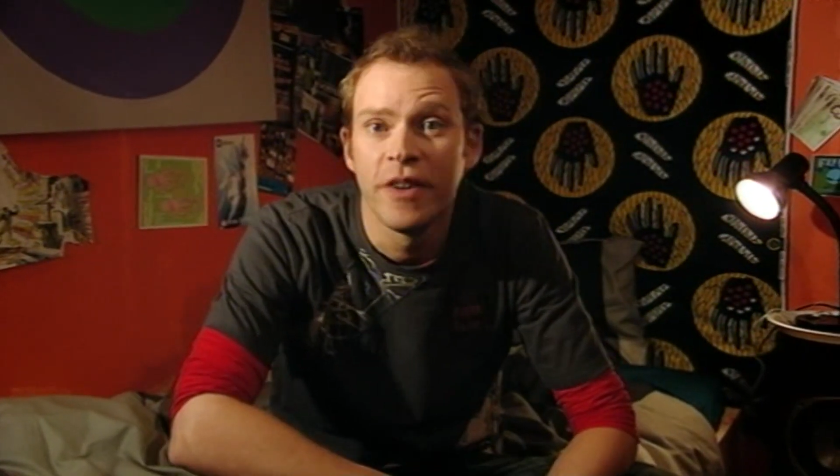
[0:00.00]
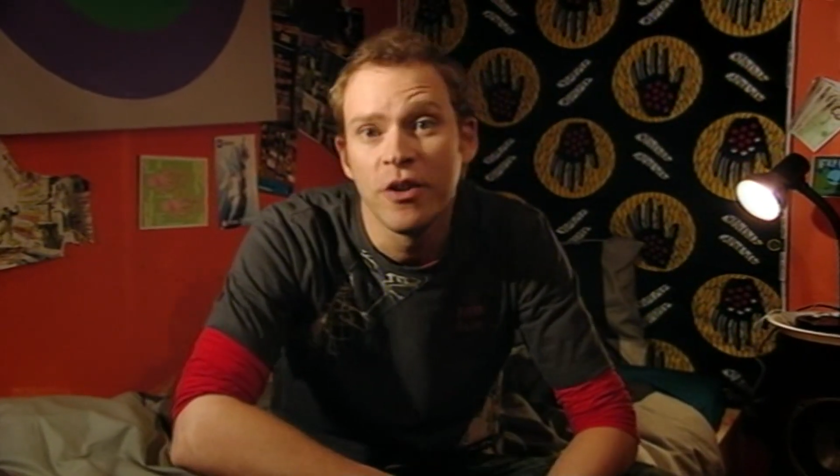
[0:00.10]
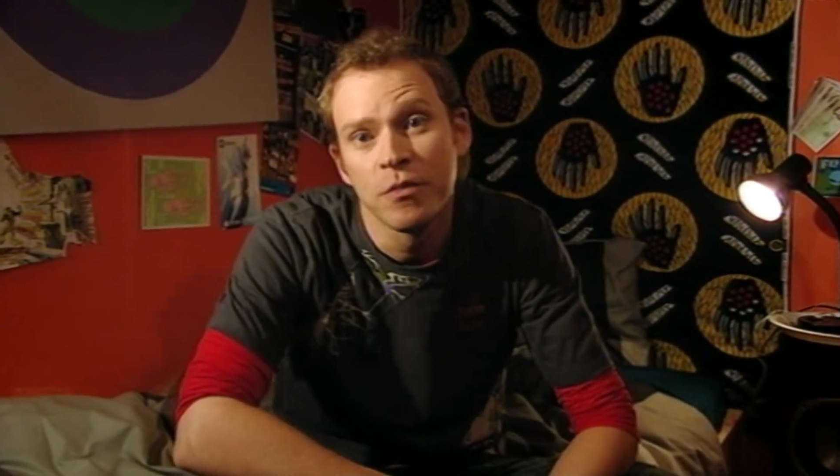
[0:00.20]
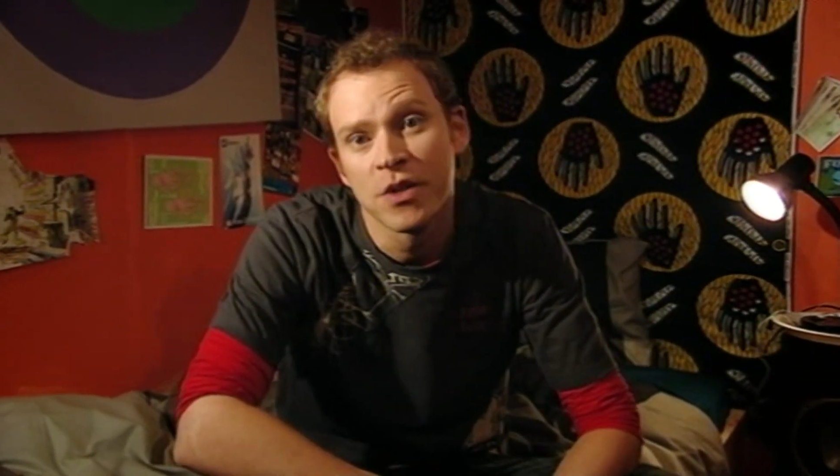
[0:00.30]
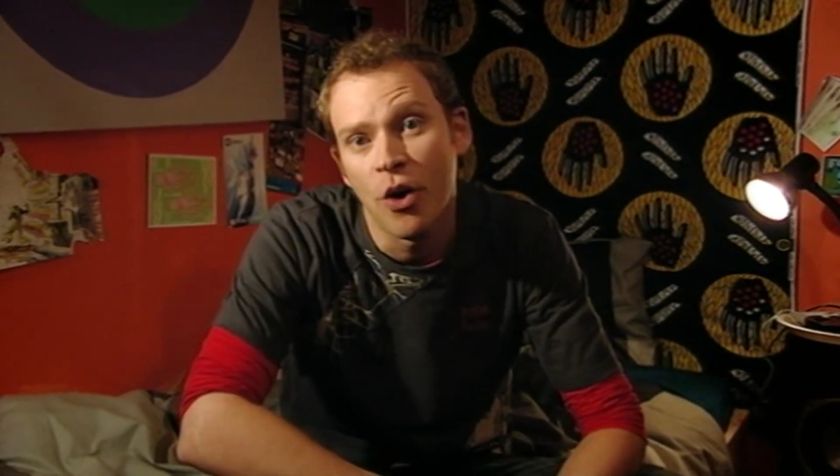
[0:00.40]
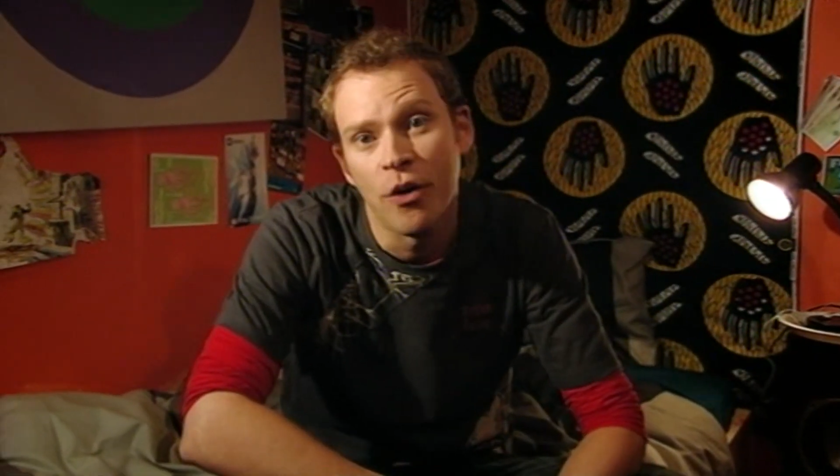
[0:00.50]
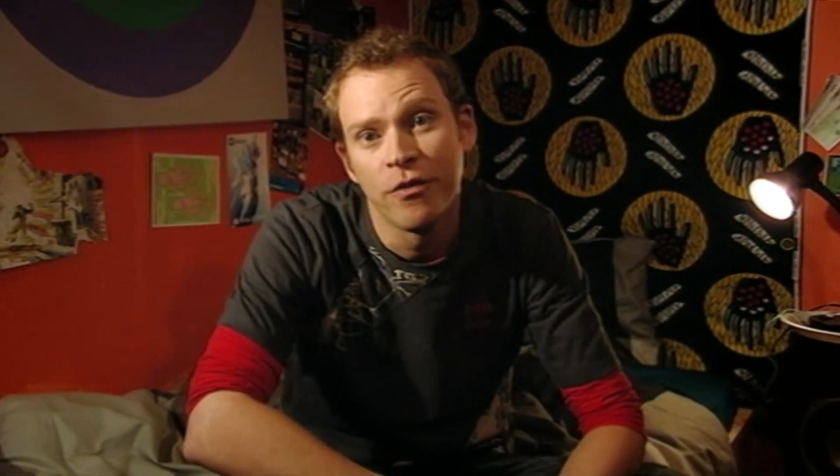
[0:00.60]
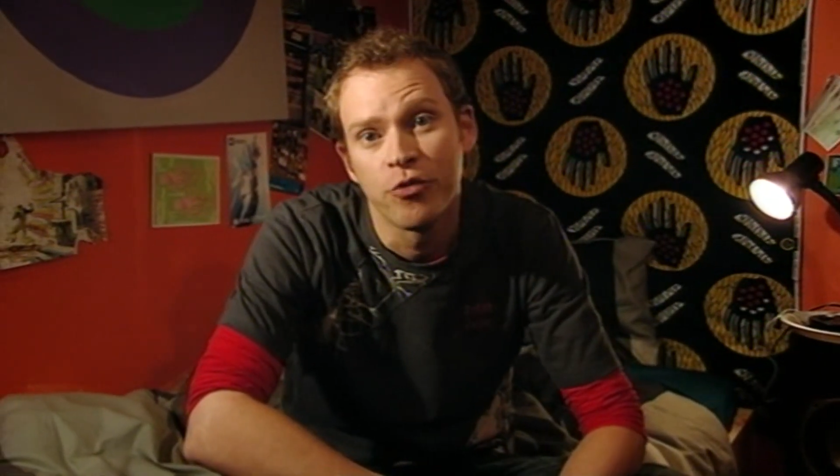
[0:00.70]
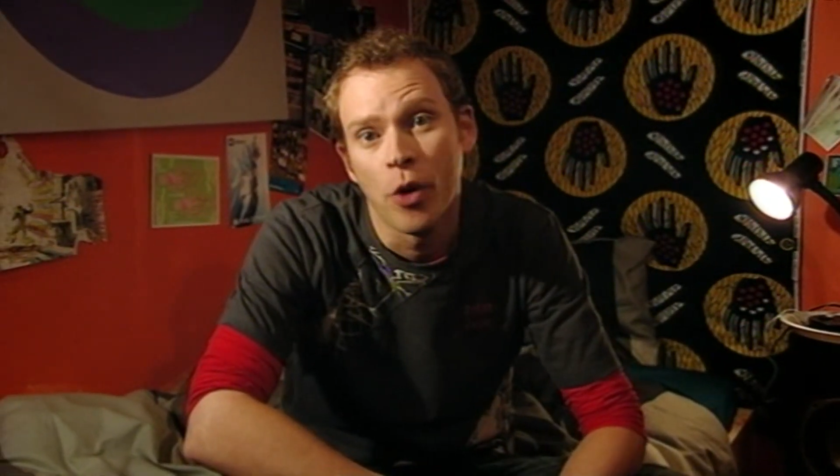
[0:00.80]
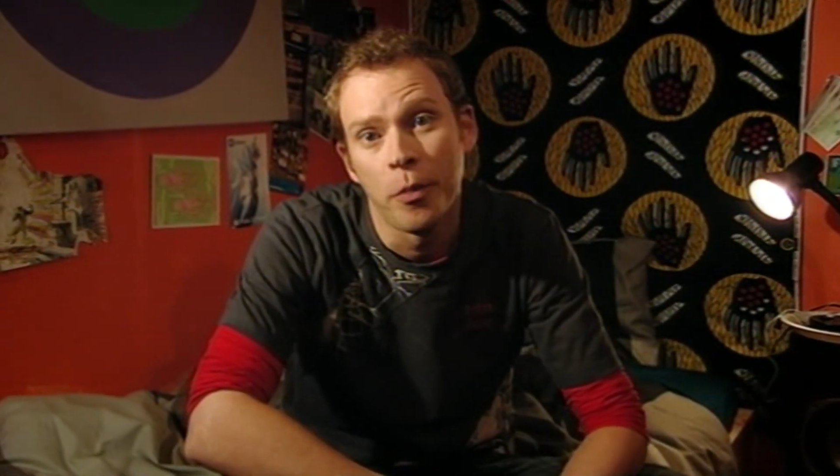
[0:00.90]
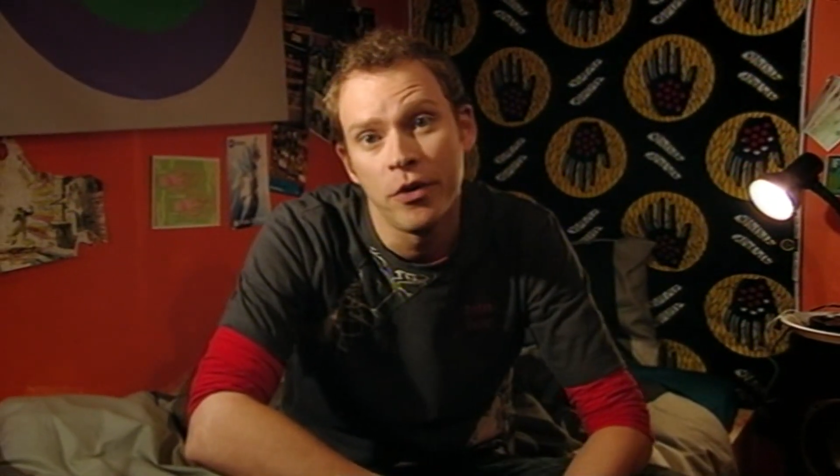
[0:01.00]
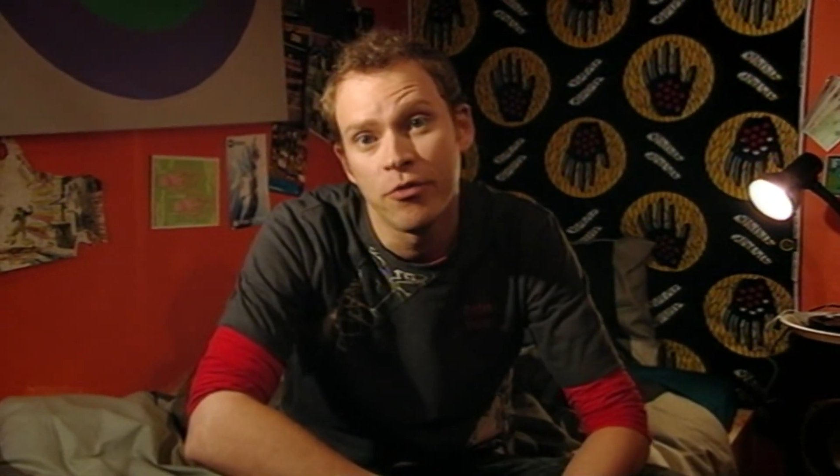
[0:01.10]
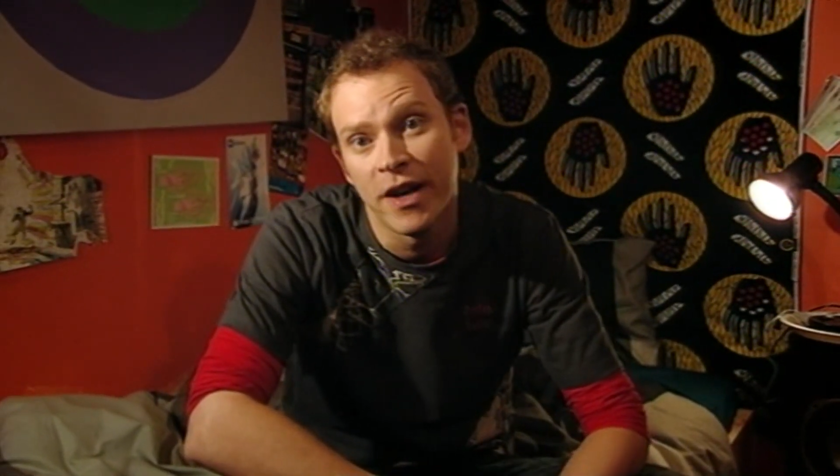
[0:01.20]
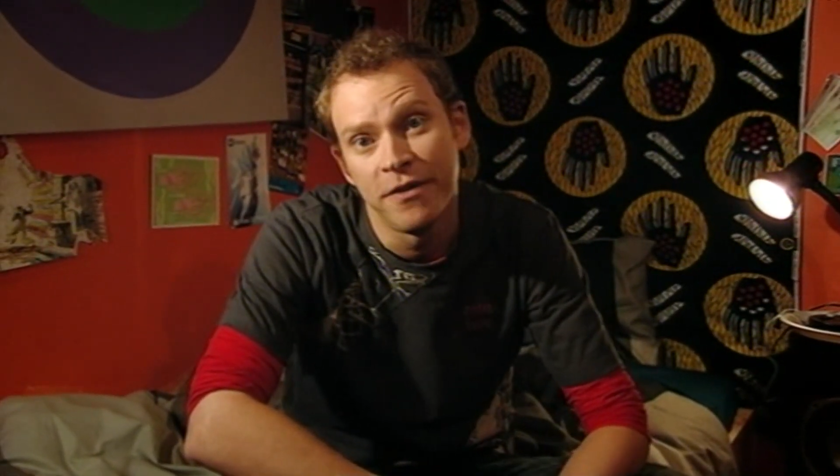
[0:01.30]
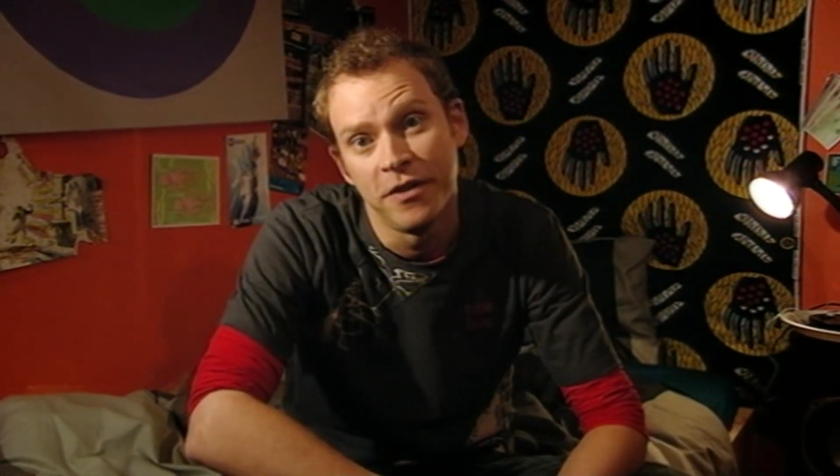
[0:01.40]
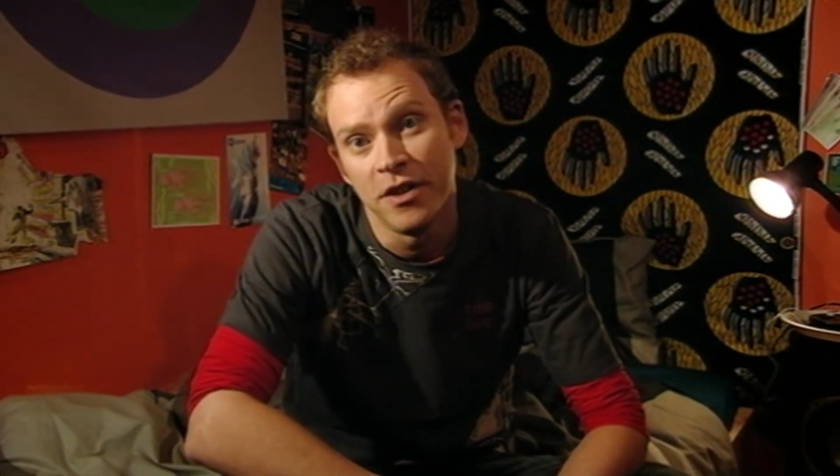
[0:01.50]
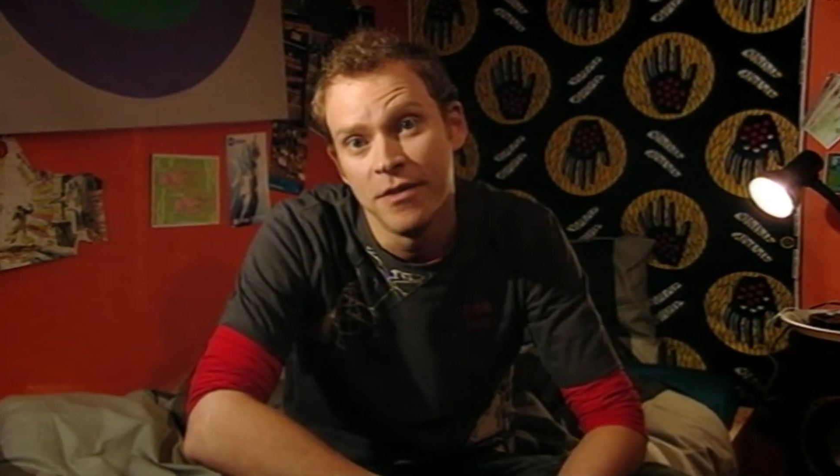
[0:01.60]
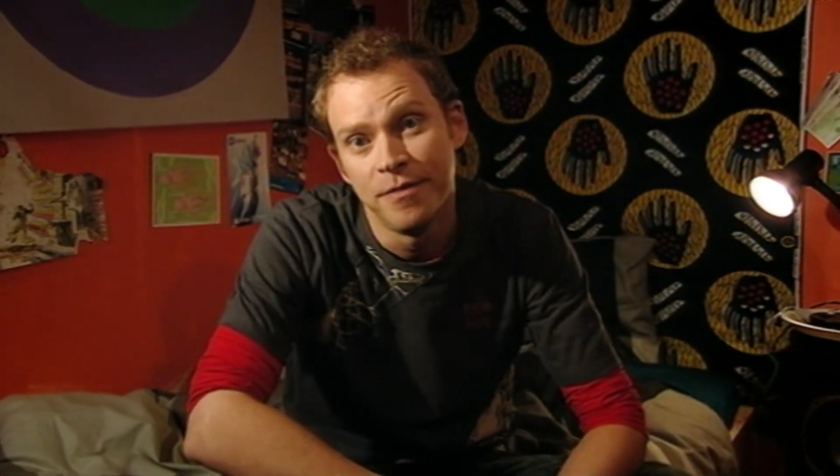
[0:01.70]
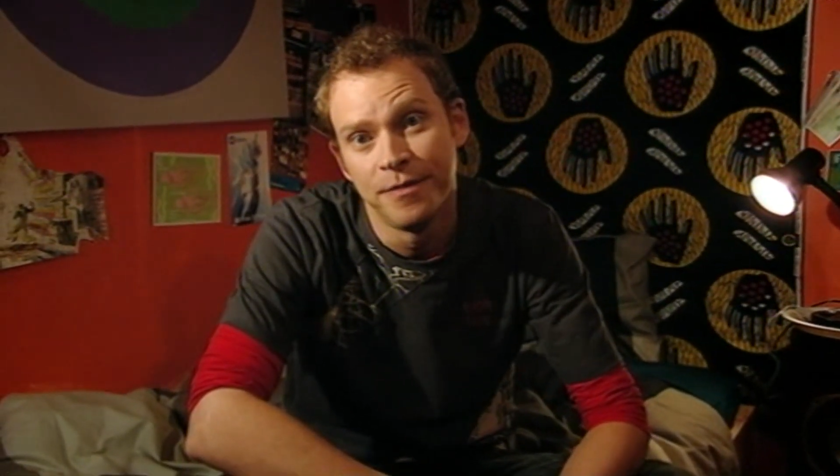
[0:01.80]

films of Robert Redford?